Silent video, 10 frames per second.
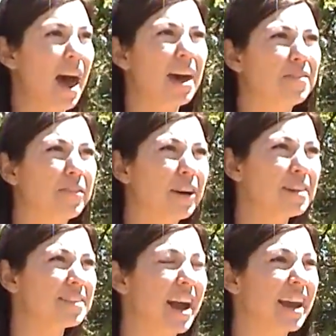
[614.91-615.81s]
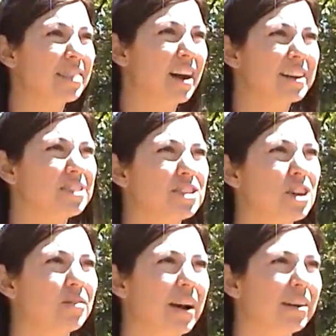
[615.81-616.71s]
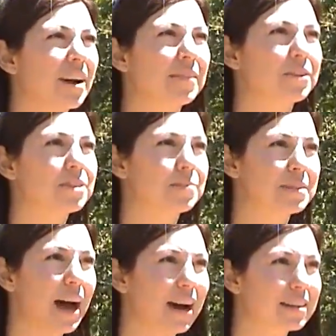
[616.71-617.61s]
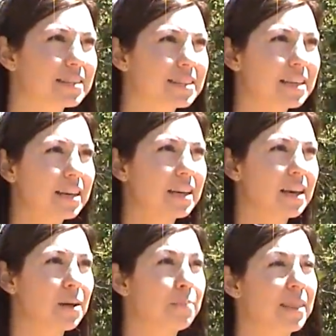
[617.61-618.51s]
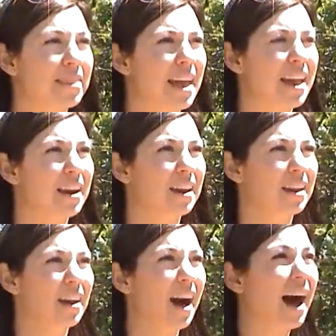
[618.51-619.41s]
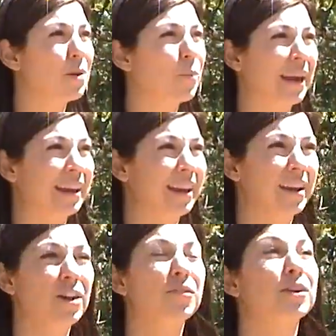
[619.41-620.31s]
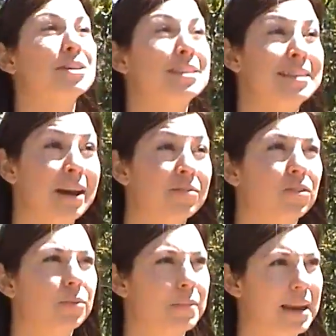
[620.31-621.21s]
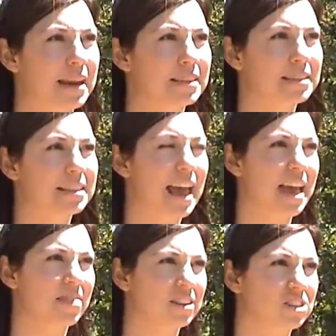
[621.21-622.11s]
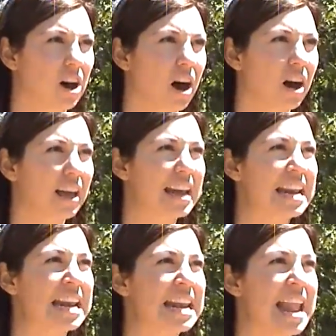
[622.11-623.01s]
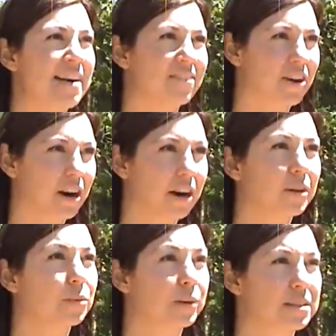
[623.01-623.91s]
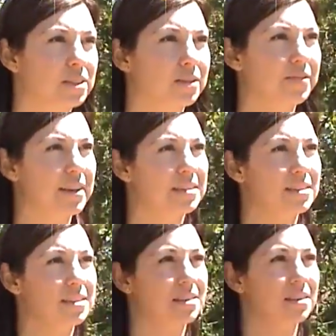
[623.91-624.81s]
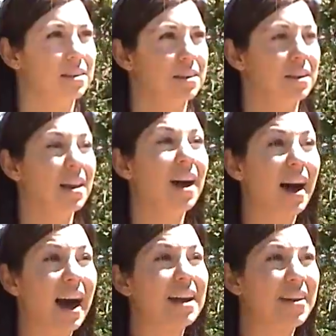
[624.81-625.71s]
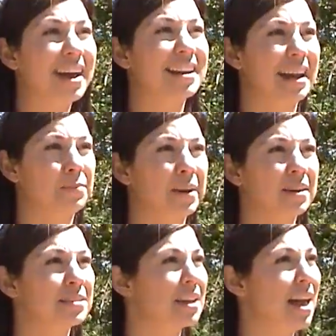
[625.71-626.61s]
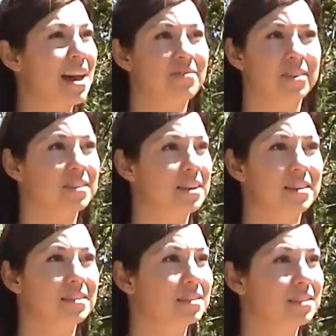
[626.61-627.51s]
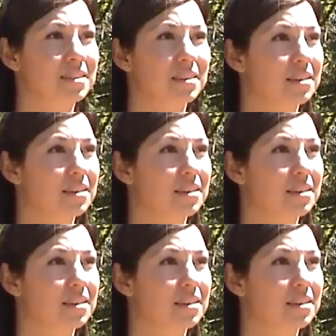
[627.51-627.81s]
At first, I thought he just dove under after some ducks, but then I waited for several minutes and the dog never resurfaced. I've had nightmares ever since.